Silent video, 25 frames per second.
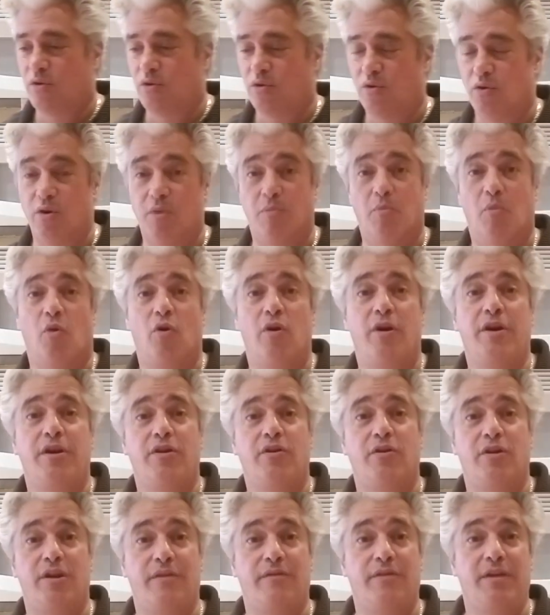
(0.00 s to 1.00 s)
Good morning,
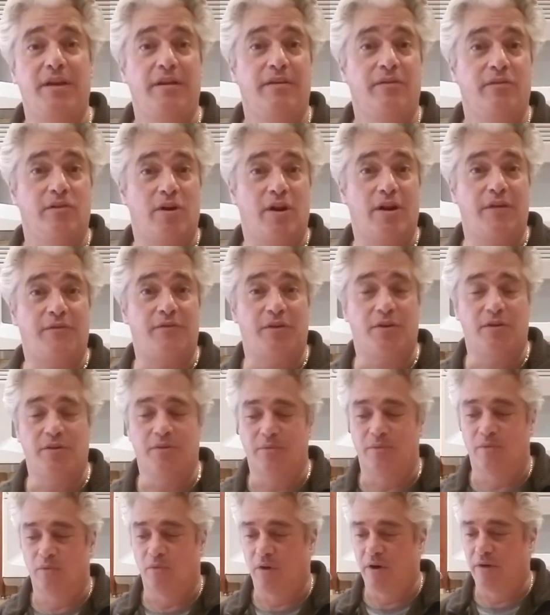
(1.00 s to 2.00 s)
good evening, good
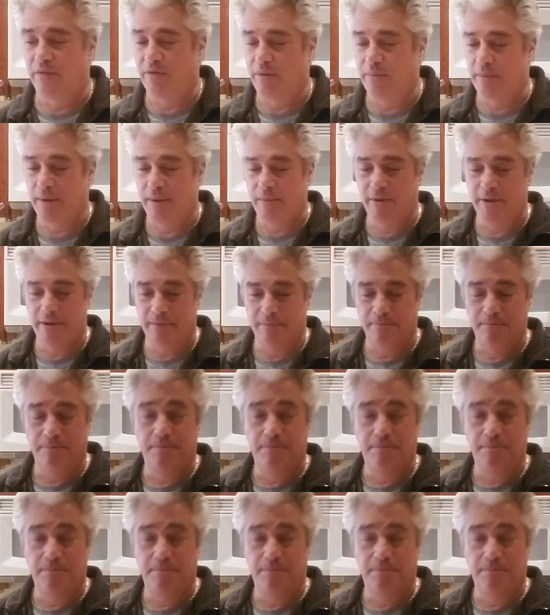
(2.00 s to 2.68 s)
afternoon, wherever you may be.